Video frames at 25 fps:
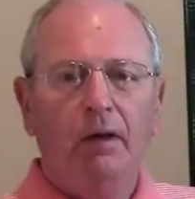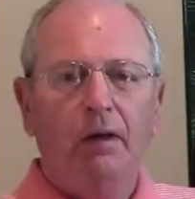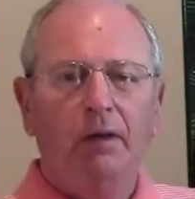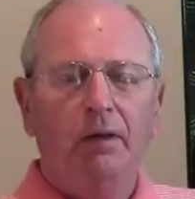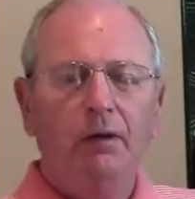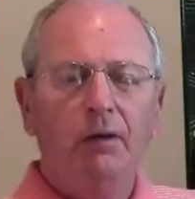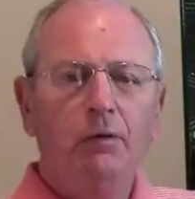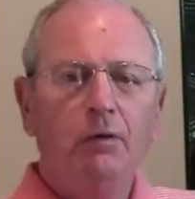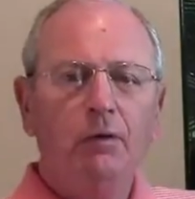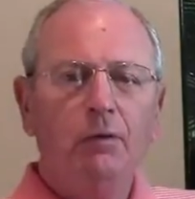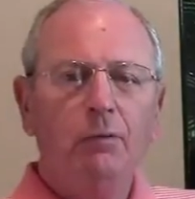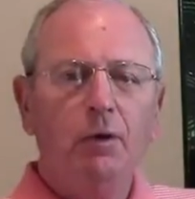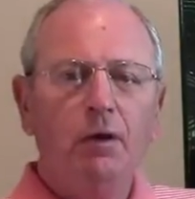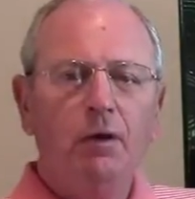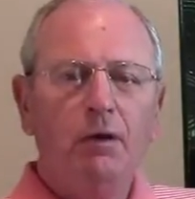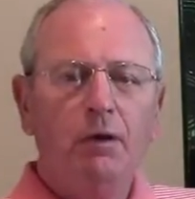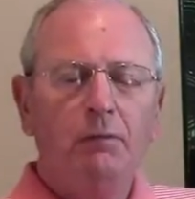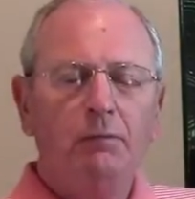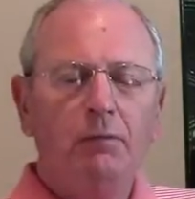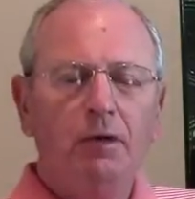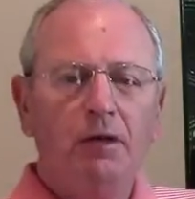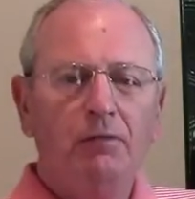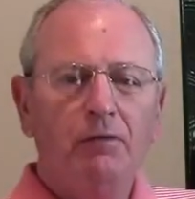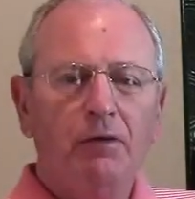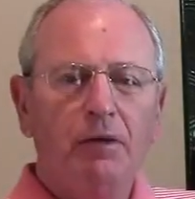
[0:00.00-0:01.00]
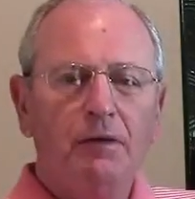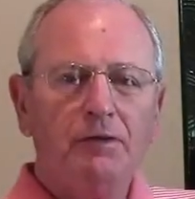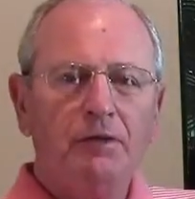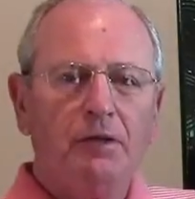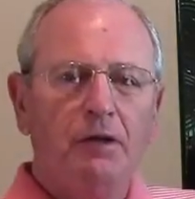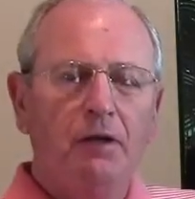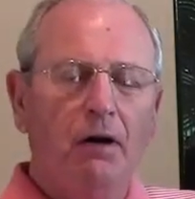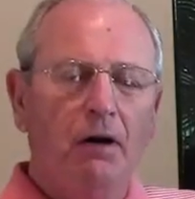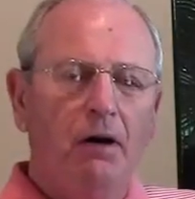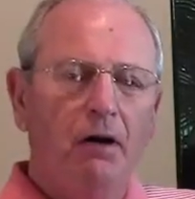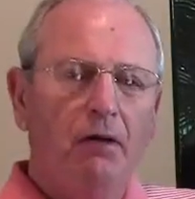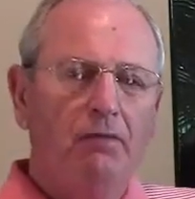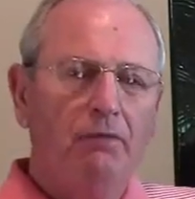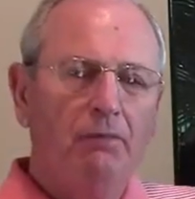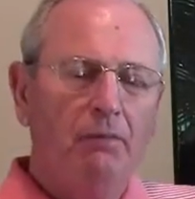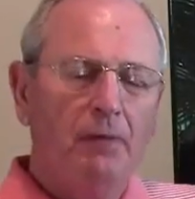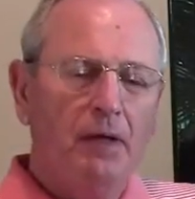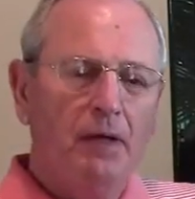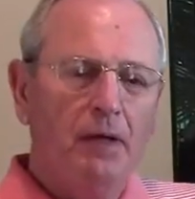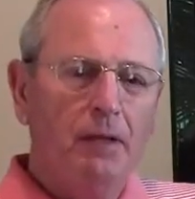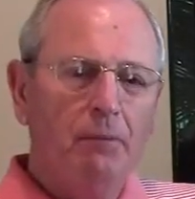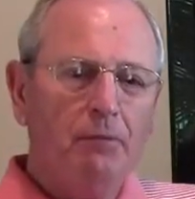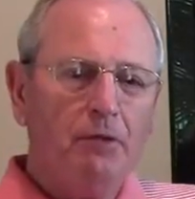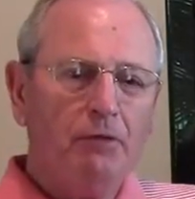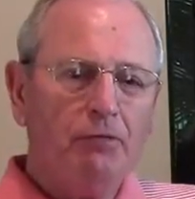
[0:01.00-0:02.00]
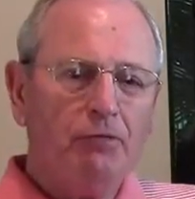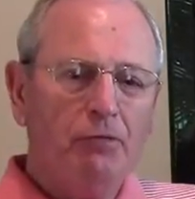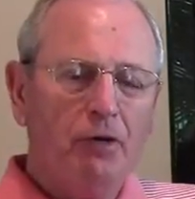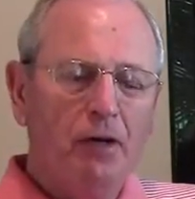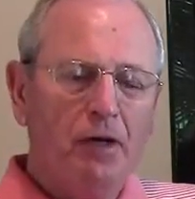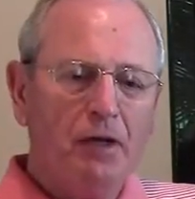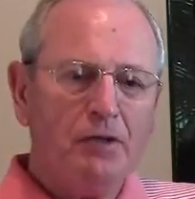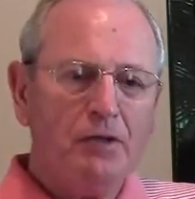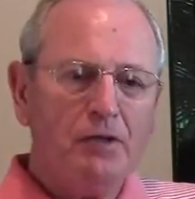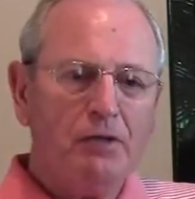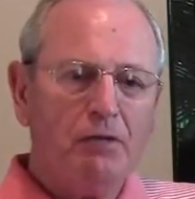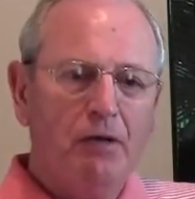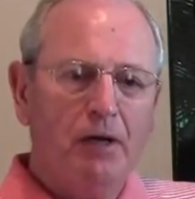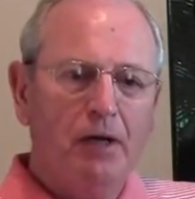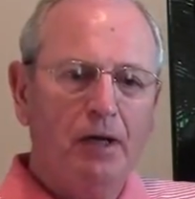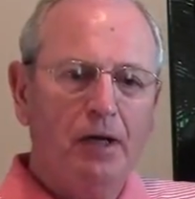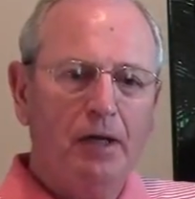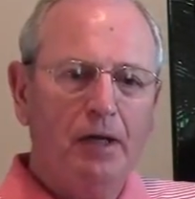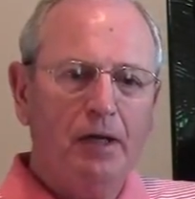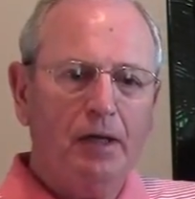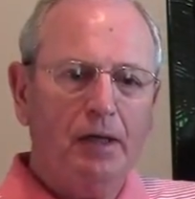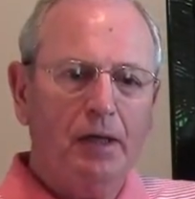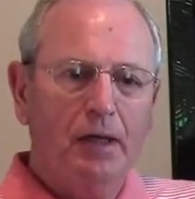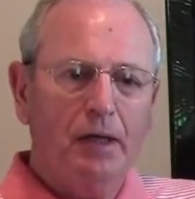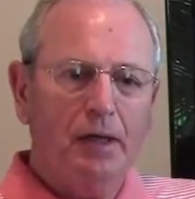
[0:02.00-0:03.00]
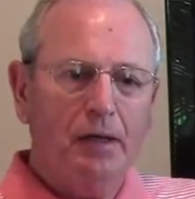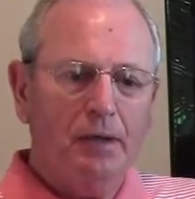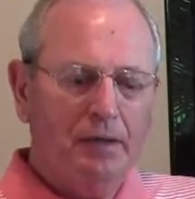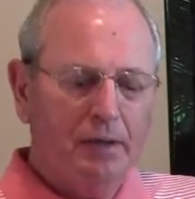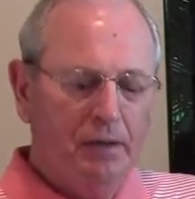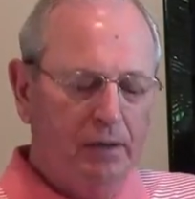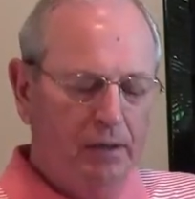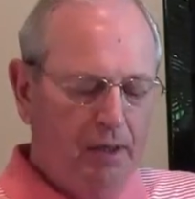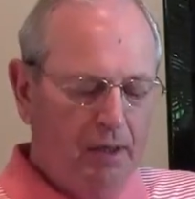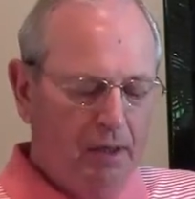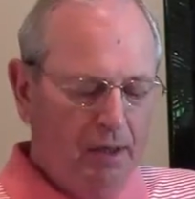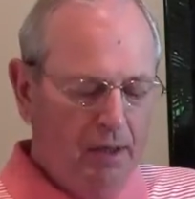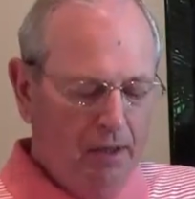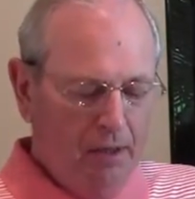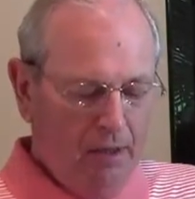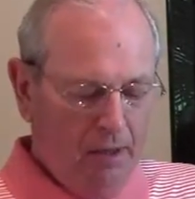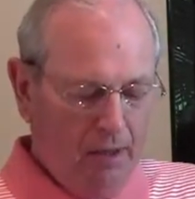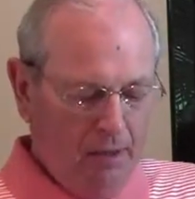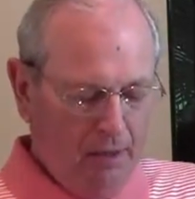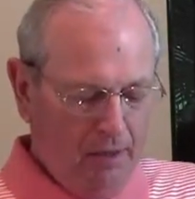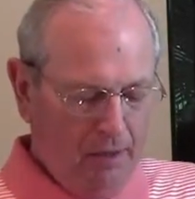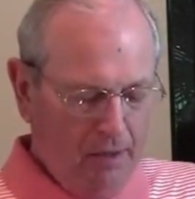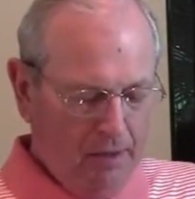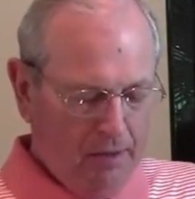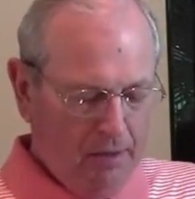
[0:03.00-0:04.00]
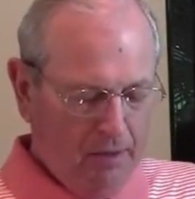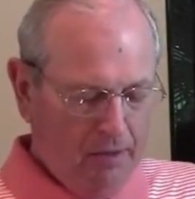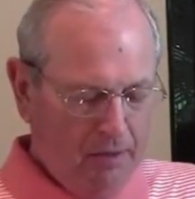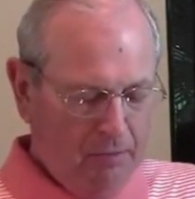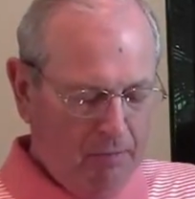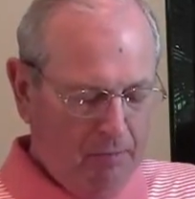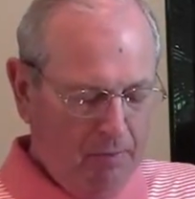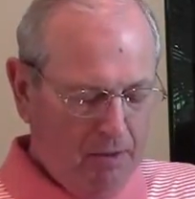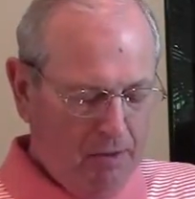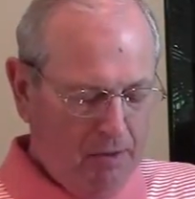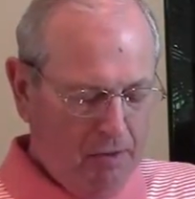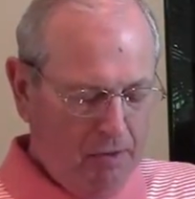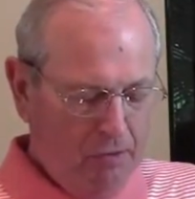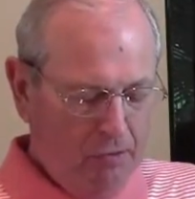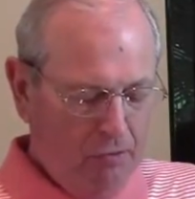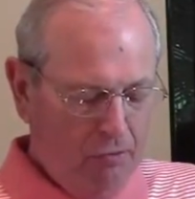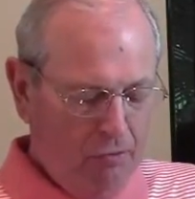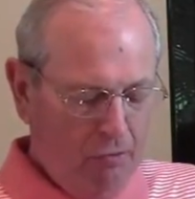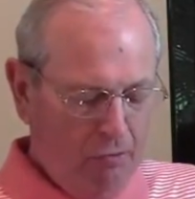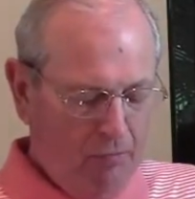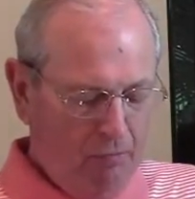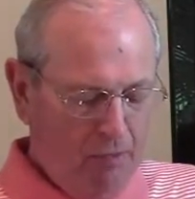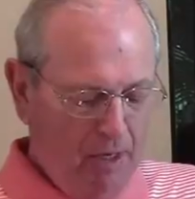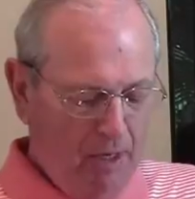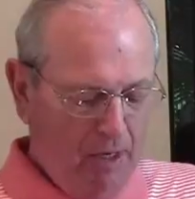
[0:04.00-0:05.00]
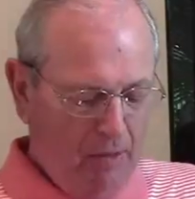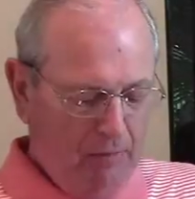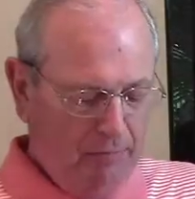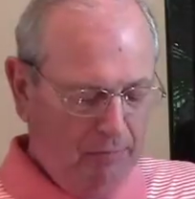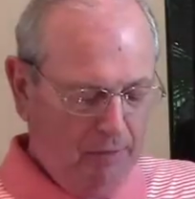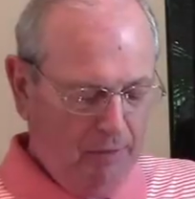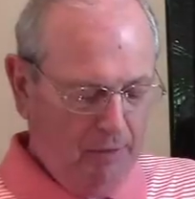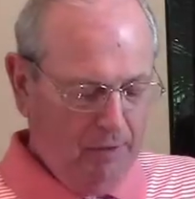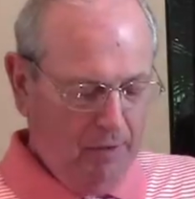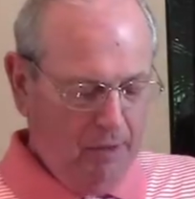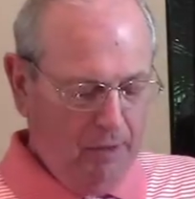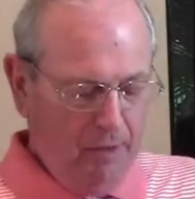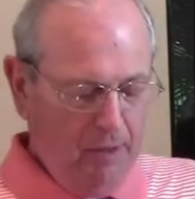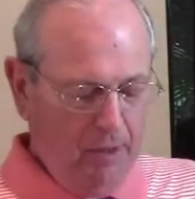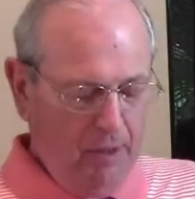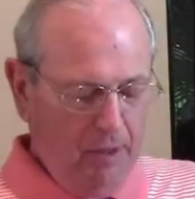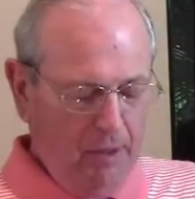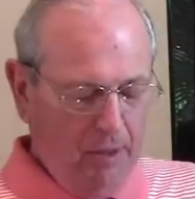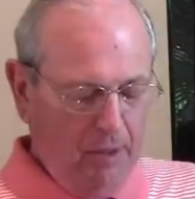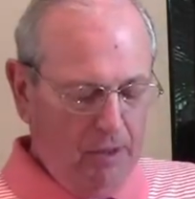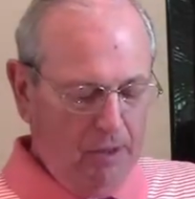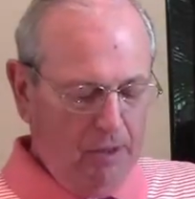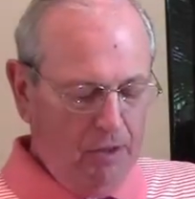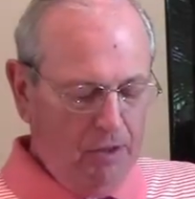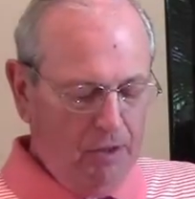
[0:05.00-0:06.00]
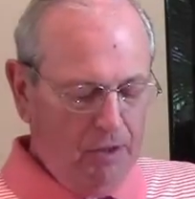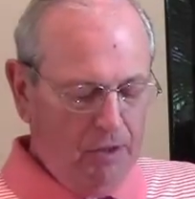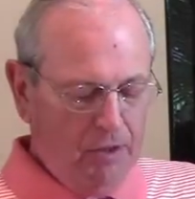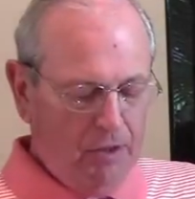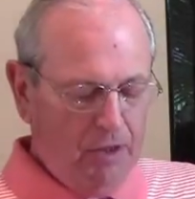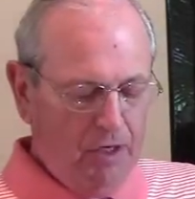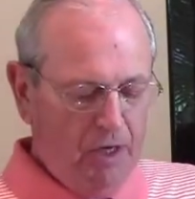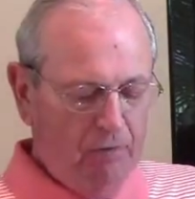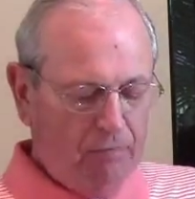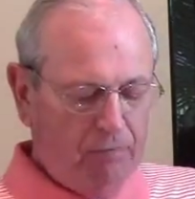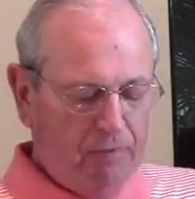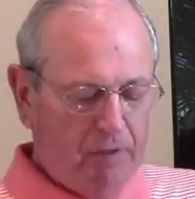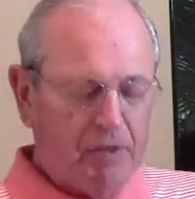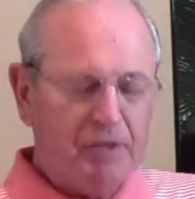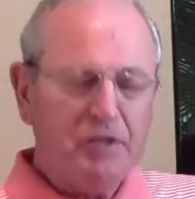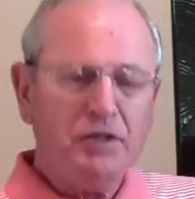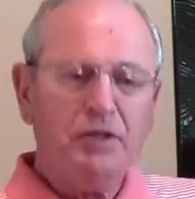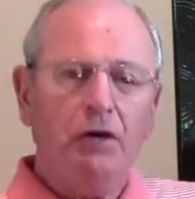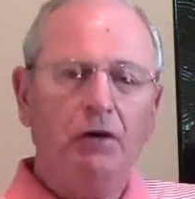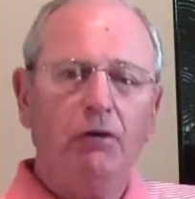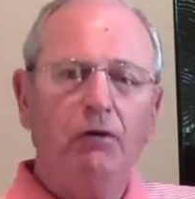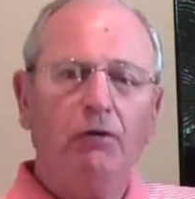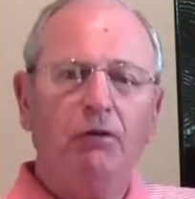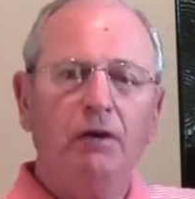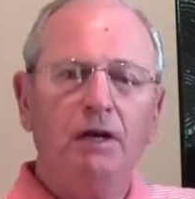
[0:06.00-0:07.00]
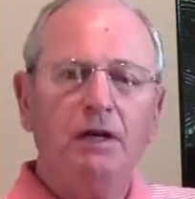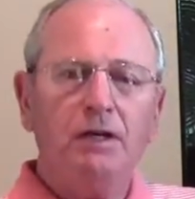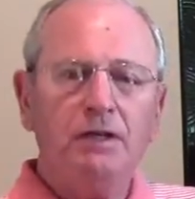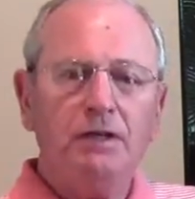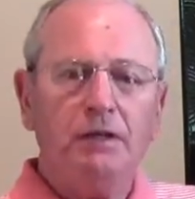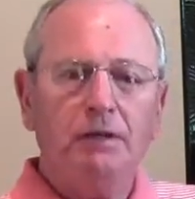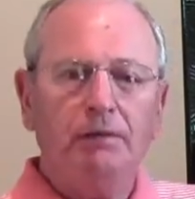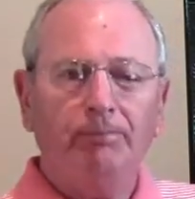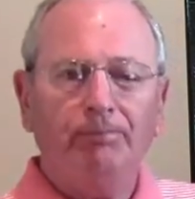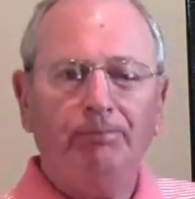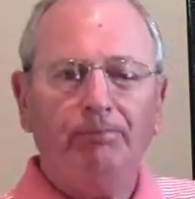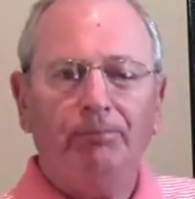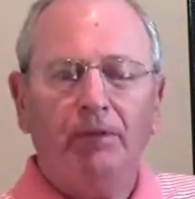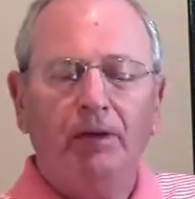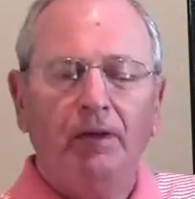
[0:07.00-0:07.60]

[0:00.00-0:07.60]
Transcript: Hello and welcome to FS Golf. My name is Frank Stranick, and today I'd like to speak to you about shaft acceleration.